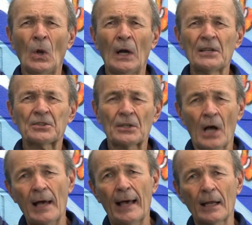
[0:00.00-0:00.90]
And he says,
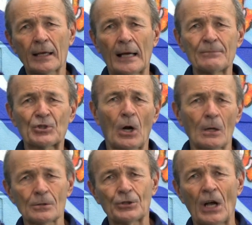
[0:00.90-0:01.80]
"Hi, Alec, I'm
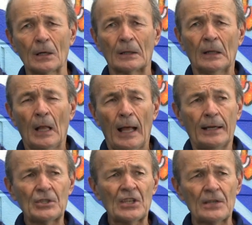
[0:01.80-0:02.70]
Charles Young."
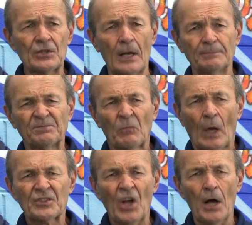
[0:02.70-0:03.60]
And he says,
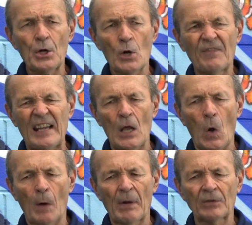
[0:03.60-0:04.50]
"I saw your
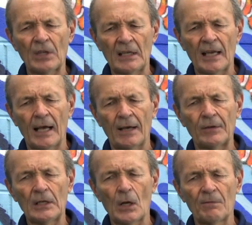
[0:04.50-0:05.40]
video about the
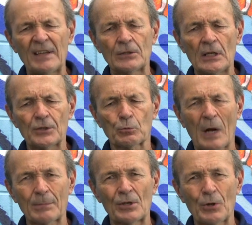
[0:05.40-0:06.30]
vintage
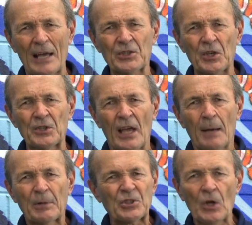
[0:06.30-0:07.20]
rubber dry suits,
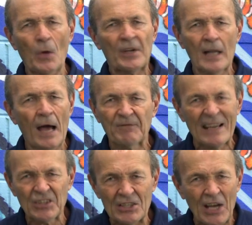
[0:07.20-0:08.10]
but you know, they're not
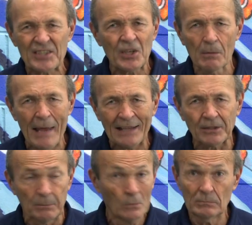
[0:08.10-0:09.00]
vintage. I still make
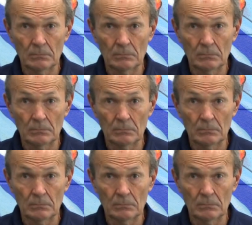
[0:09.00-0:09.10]
them."